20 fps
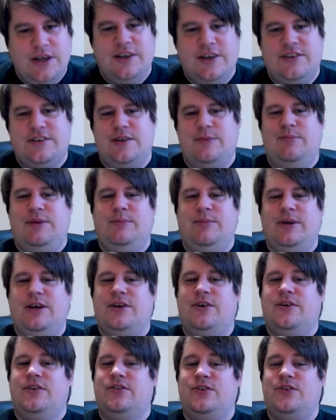simply
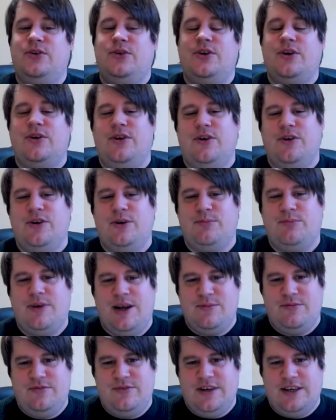because you don't know the
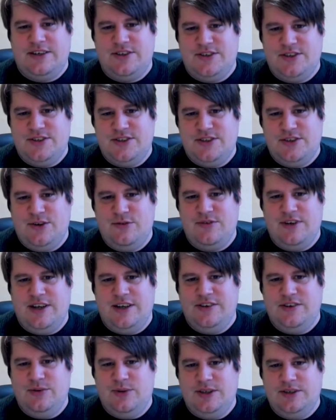prime factors of
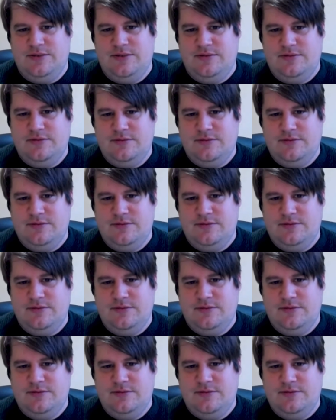91.